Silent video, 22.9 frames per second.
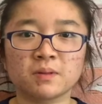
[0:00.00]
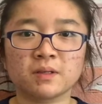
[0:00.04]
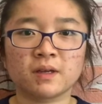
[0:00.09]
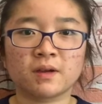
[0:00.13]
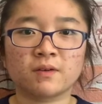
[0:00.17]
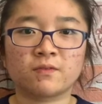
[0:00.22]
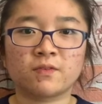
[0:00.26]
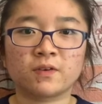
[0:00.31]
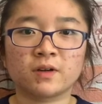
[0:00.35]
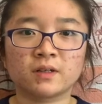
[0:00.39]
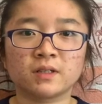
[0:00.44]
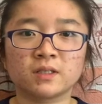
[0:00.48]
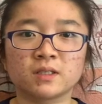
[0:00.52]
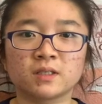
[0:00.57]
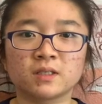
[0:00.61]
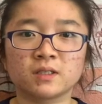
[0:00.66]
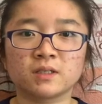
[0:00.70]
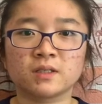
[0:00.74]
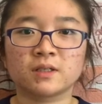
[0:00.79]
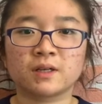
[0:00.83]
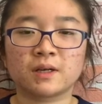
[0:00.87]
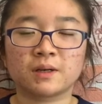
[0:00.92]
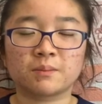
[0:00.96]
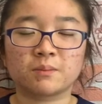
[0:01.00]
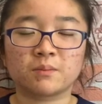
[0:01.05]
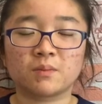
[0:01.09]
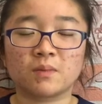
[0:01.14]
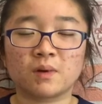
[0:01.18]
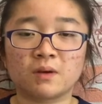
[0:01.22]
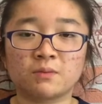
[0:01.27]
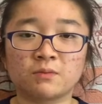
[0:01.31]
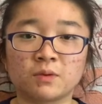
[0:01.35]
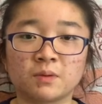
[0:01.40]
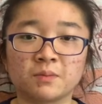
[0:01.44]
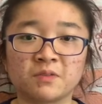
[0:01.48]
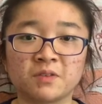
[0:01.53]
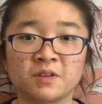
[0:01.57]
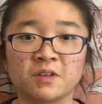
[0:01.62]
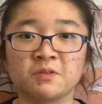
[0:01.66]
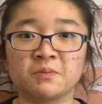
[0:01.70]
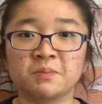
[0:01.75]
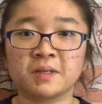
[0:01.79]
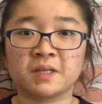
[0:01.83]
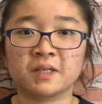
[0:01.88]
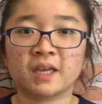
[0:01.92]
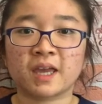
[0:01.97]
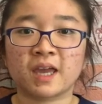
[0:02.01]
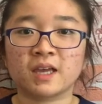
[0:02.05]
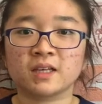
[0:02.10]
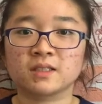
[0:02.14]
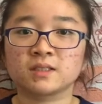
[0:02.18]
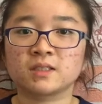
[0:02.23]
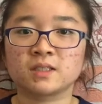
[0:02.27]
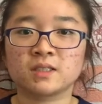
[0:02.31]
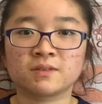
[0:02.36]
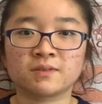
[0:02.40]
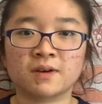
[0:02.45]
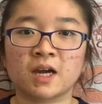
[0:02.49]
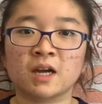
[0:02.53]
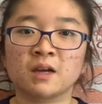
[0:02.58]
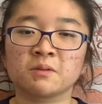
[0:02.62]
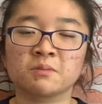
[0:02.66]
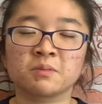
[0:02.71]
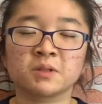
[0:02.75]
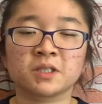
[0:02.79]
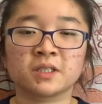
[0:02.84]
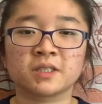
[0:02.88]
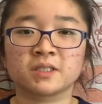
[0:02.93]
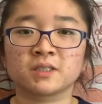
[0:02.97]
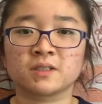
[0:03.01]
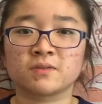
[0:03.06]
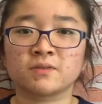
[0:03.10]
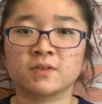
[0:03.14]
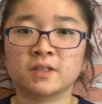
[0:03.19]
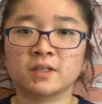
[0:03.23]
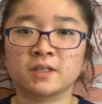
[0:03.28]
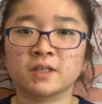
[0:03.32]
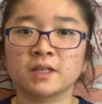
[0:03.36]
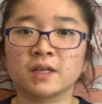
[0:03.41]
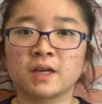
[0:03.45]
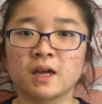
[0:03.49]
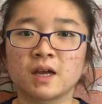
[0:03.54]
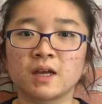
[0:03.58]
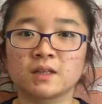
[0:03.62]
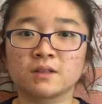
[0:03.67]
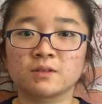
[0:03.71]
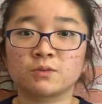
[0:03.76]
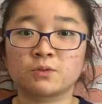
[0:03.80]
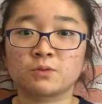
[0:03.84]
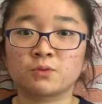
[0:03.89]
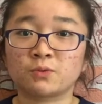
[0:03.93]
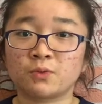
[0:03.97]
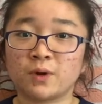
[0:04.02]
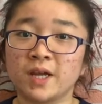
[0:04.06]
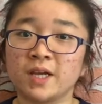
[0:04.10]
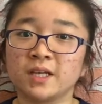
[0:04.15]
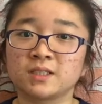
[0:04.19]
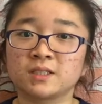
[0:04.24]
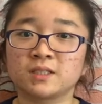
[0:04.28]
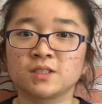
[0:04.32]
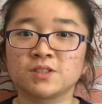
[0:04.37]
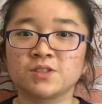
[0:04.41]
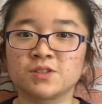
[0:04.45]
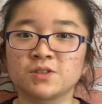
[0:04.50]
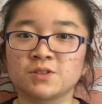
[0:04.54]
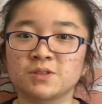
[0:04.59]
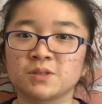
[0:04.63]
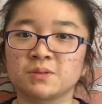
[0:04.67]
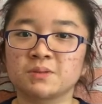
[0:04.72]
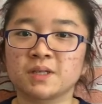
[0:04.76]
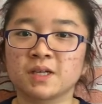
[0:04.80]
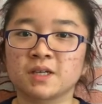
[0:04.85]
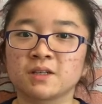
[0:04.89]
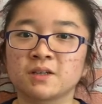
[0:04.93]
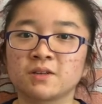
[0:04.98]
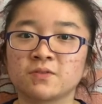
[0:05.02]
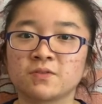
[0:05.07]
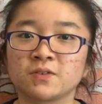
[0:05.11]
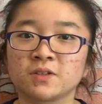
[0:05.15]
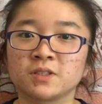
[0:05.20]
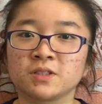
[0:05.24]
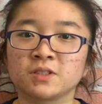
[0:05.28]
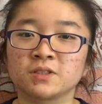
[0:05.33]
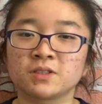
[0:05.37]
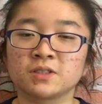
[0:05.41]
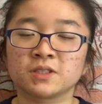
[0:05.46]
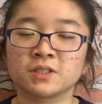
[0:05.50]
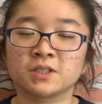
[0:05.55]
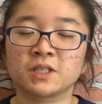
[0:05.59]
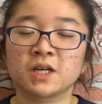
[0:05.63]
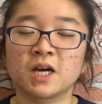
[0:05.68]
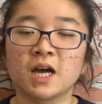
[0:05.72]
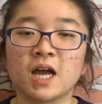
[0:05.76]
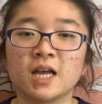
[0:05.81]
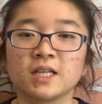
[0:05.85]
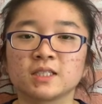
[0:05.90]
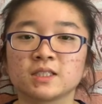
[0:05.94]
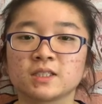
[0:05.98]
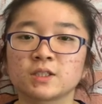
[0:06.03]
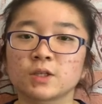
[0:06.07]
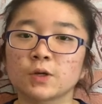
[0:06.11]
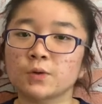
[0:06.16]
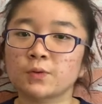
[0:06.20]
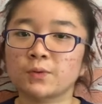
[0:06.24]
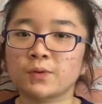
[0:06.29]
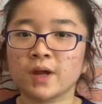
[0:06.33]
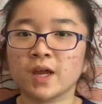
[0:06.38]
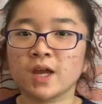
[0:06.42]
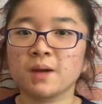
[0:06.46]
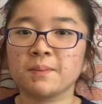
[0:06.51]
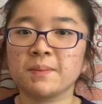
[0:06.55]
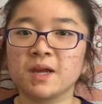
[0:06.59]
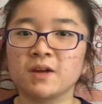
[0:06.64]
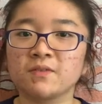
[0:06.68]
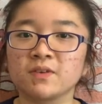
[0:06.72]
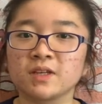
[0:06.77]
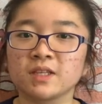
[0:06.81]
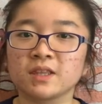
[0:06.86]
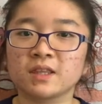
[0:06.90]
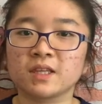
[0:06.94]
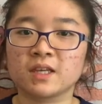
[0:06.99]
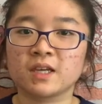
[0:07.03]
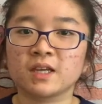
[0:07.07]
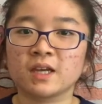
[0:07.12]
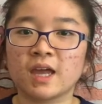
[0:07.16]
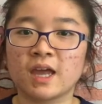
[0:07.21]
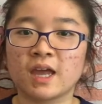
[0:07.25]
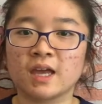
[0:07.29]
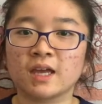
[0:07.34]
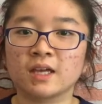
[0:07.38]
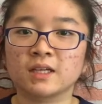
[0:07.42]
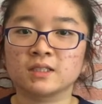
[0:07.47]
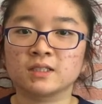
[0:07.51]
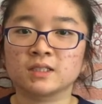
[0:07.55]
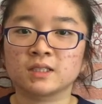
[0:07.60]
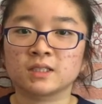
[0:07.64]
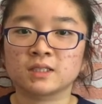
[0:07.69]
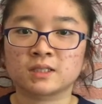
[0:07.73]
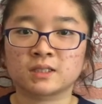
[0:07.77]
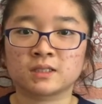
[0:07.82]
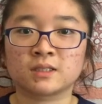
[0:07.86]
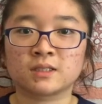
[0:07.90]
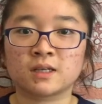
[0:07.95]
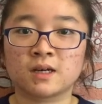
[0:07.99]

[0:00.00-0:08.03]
a very good review book, and Steve Heimler is a very great YouTube channel for you to just cram everything and just